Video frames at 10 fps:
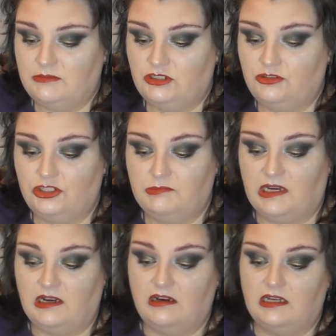YouTube
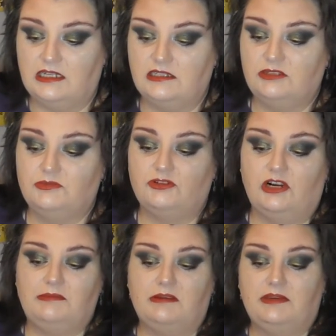are
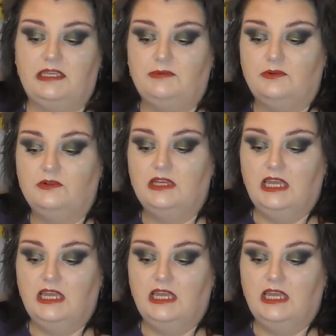unsubscribing people,